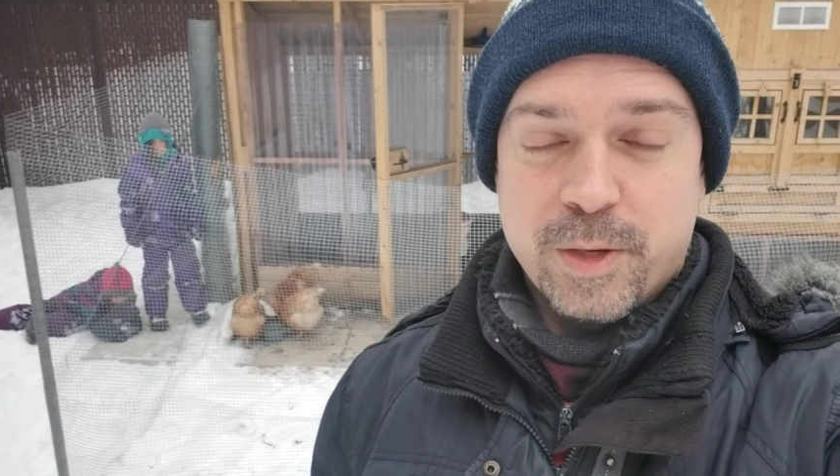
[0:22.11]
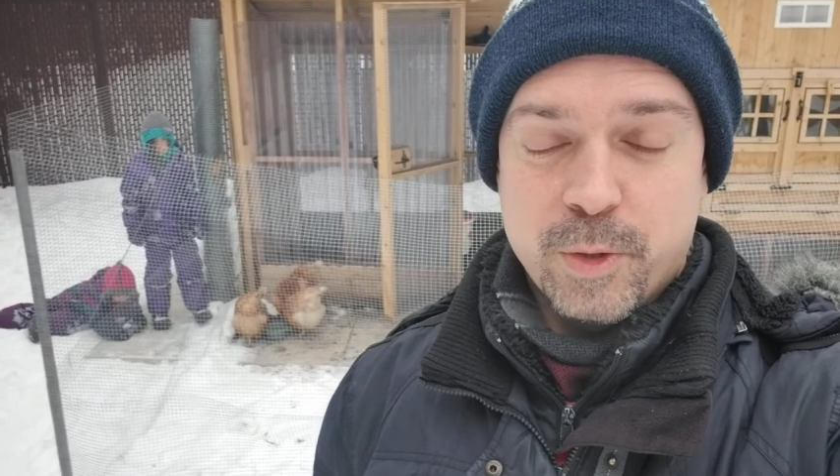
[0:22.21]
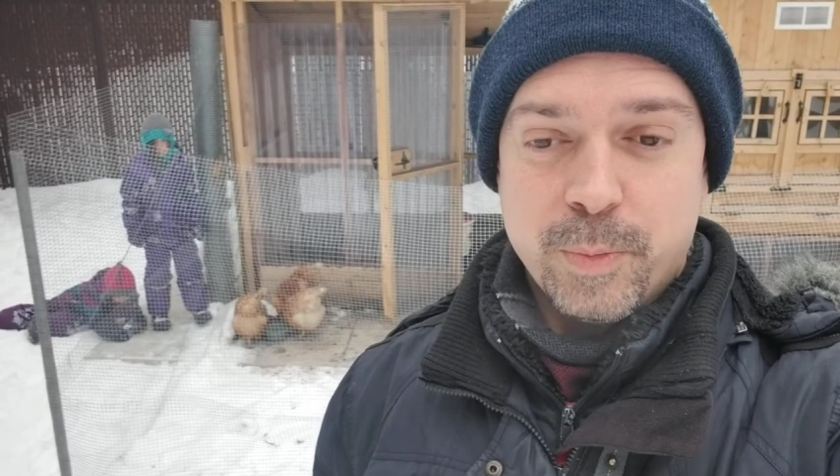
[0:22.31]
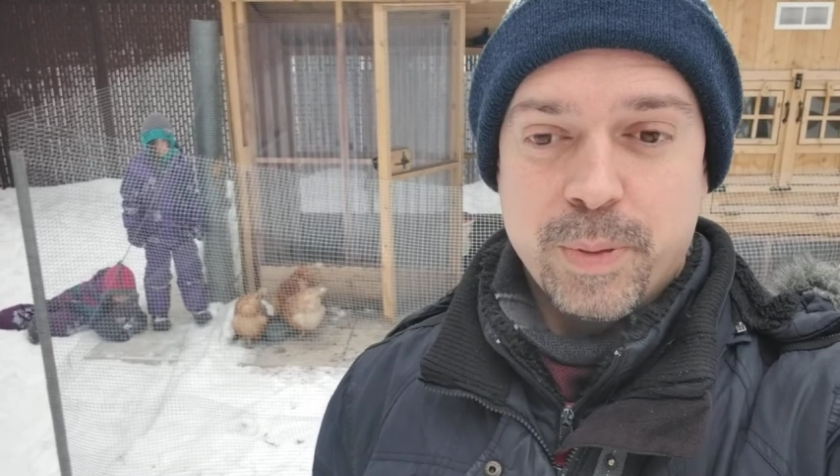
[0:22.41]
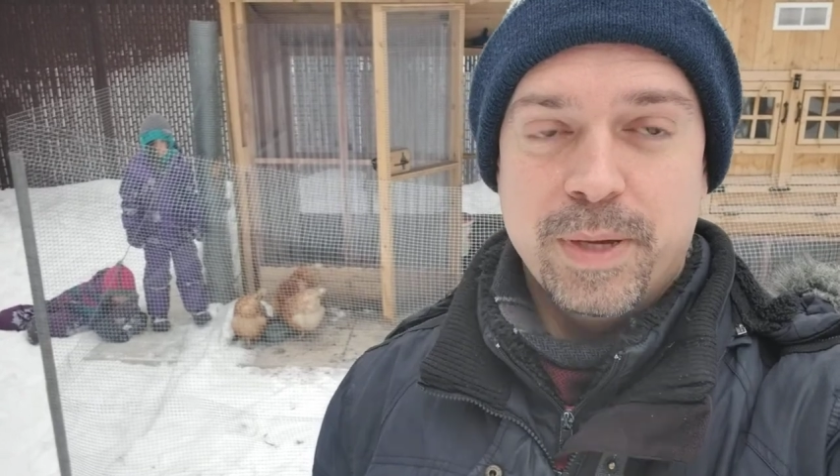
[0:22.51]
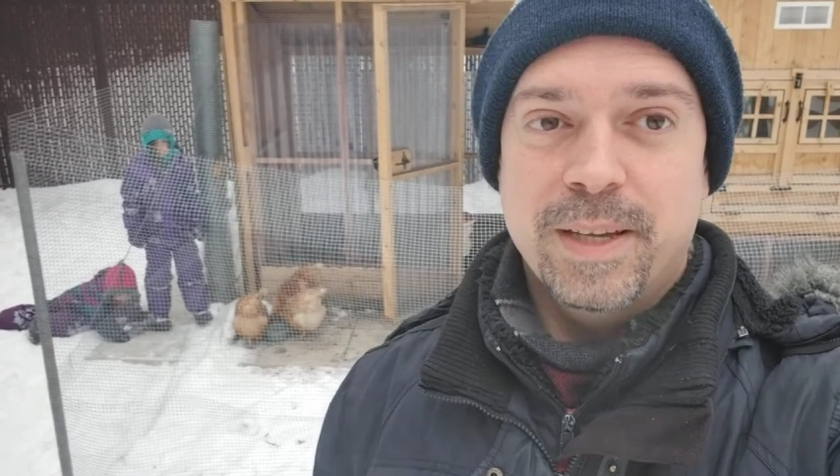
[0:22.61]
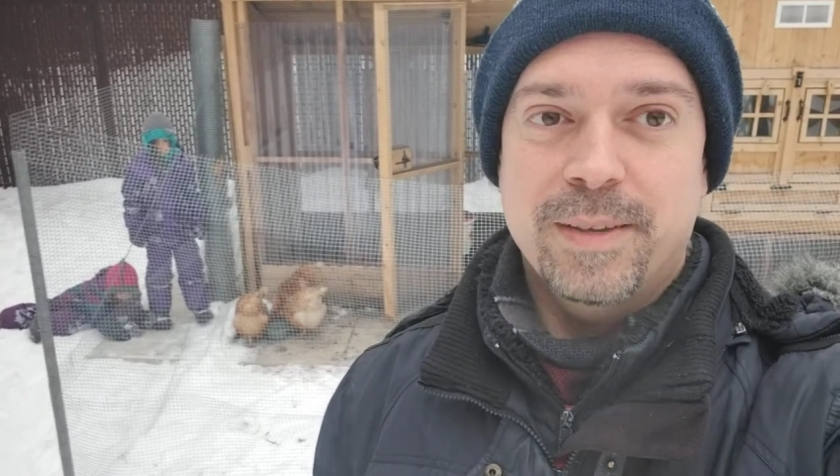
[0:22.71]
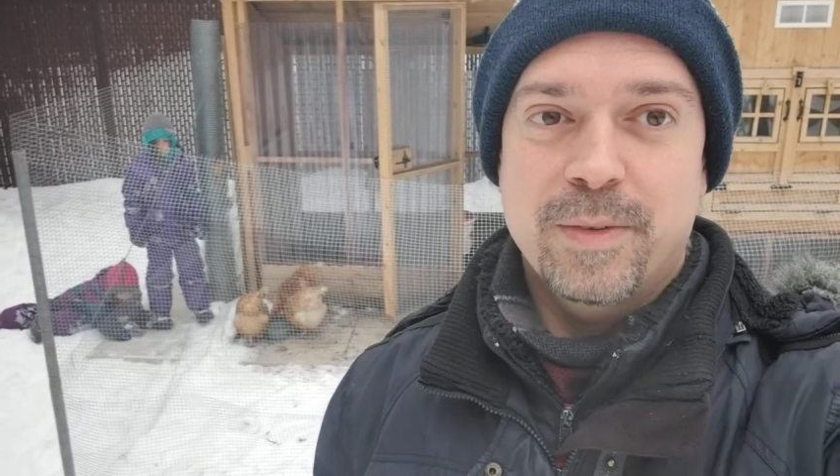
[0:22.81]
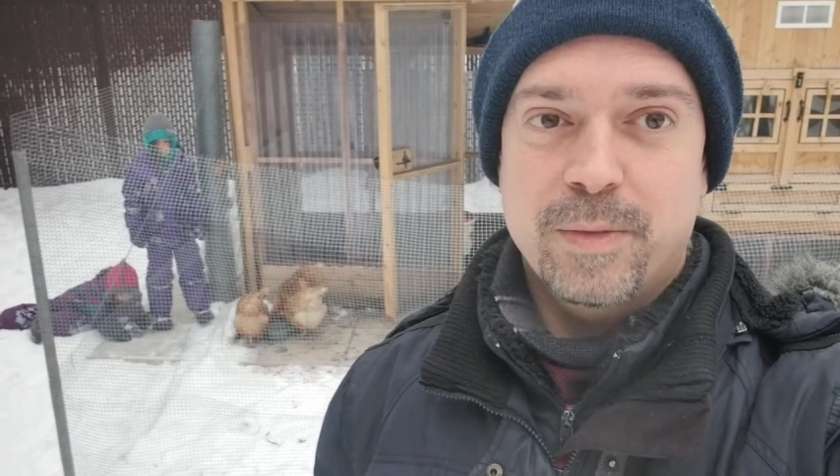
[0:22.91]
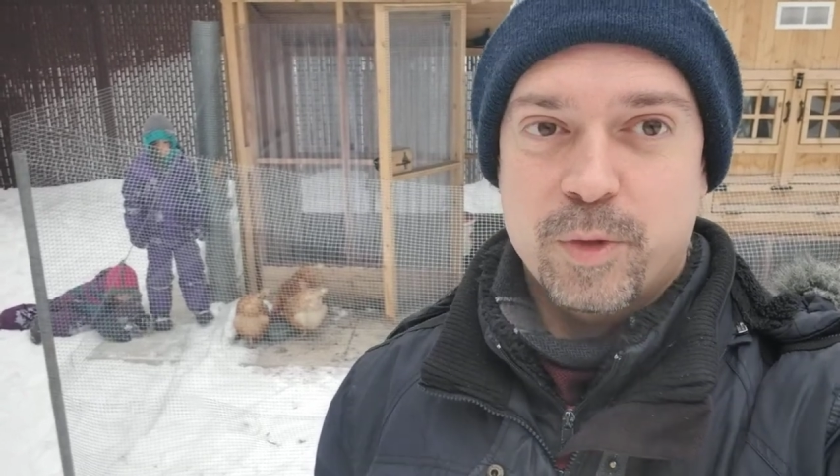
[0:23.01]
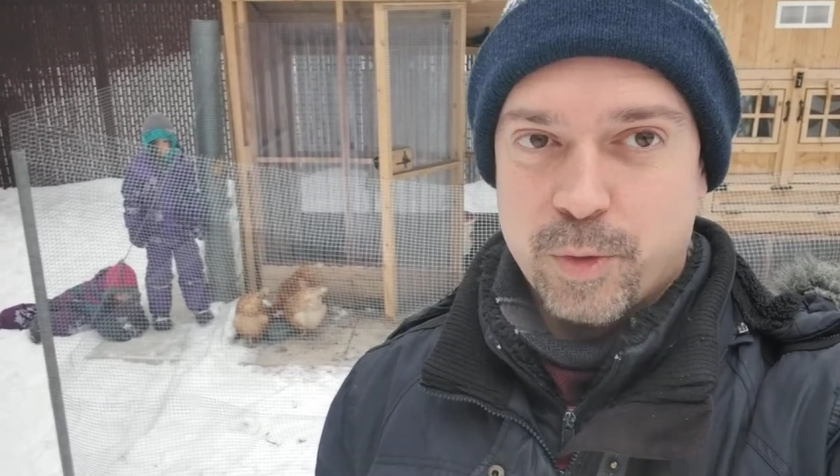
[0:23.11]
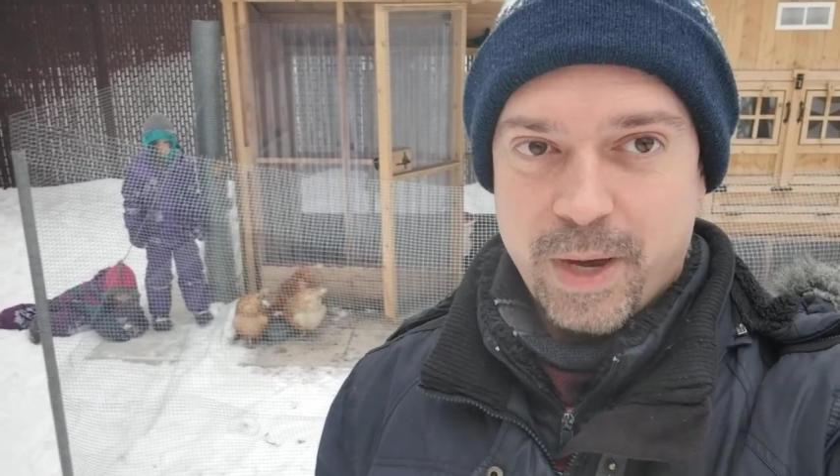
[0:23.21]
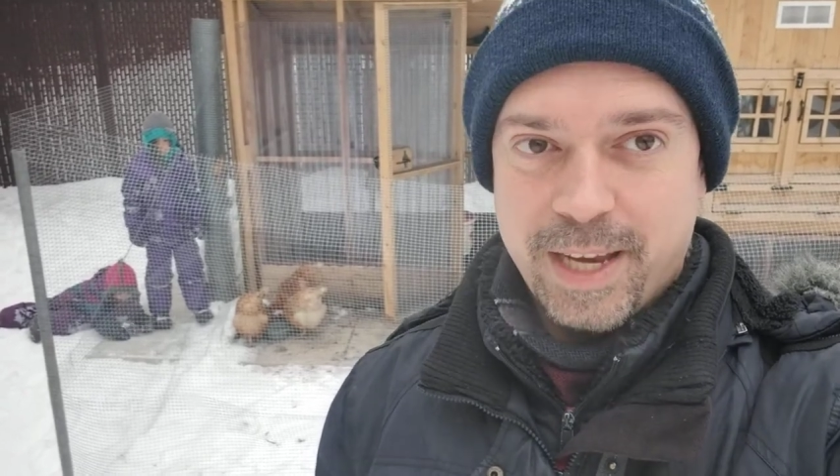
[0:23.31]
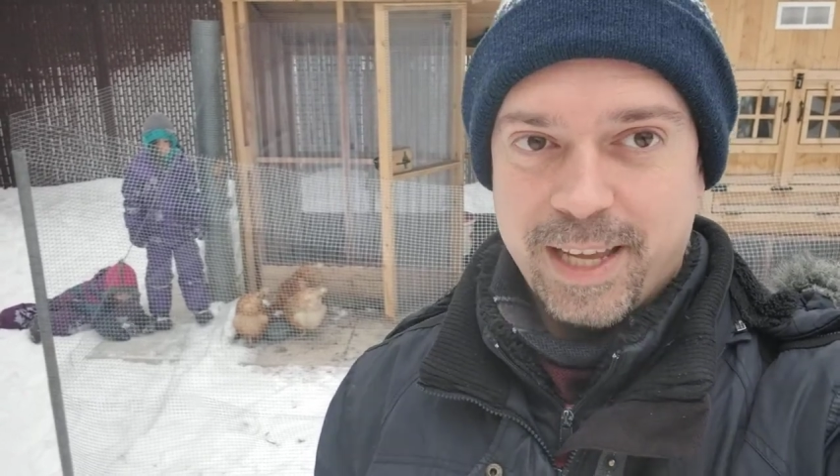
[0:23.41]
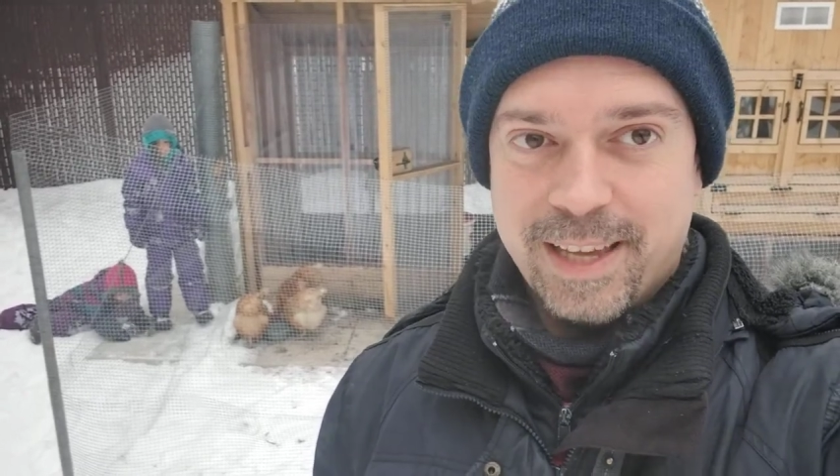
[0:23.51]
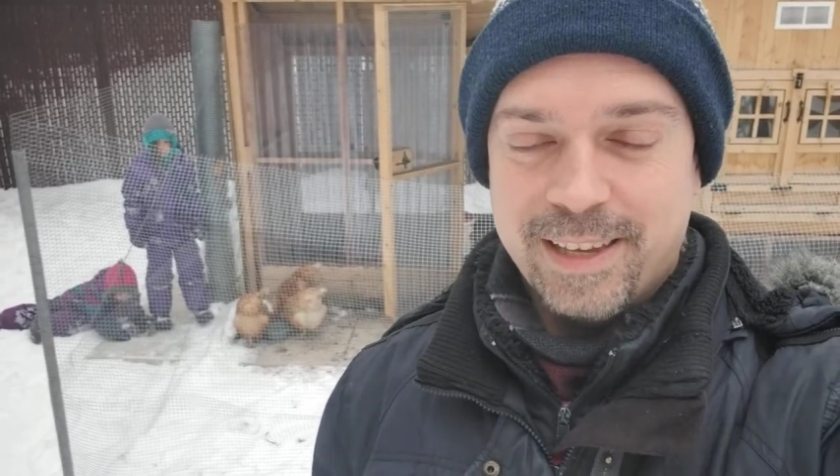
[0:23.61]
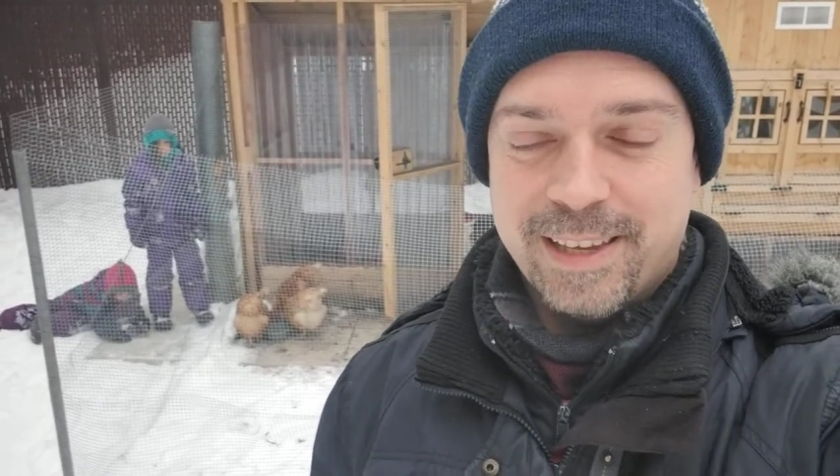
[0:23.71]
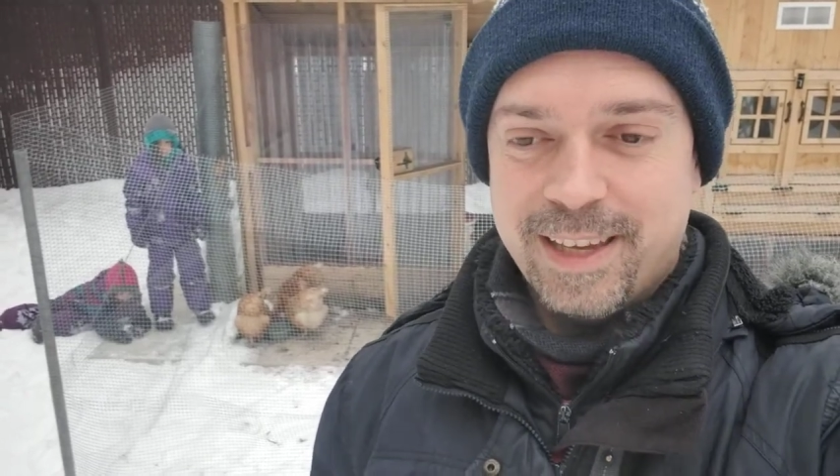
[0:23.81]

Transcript: coop training.